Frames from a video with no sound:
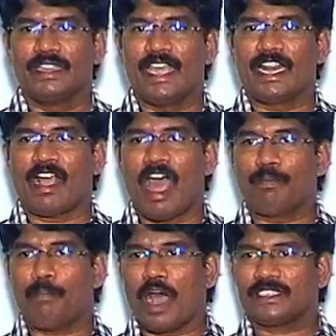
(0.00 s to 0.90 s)
then
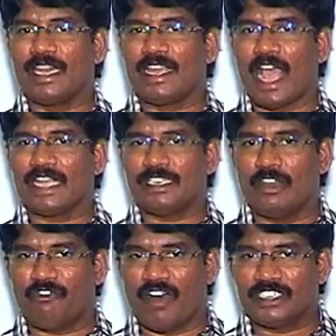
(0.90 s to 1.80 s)
carboxylic
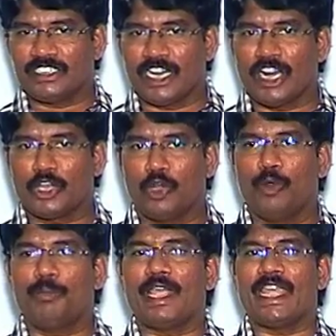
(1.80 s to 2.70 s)
acid functional
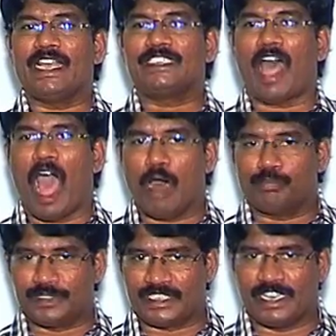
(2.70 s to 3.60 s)
group is
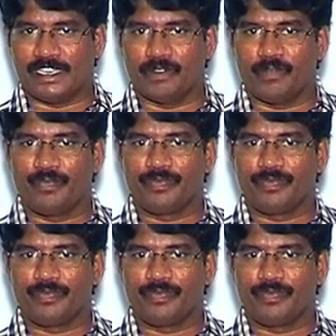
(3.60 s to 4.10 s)
absent.